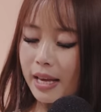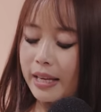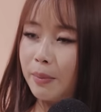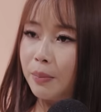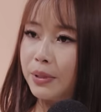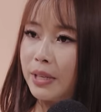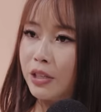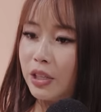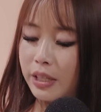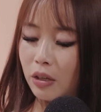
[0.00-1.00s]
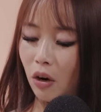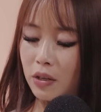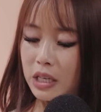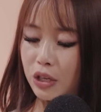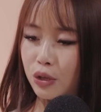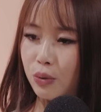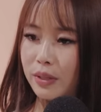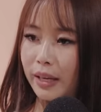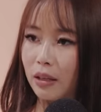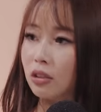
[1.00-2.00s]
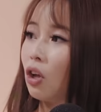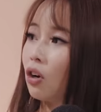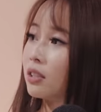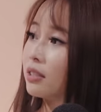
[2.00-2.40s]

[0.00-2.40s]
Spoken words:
it can potentially cause issues like clogged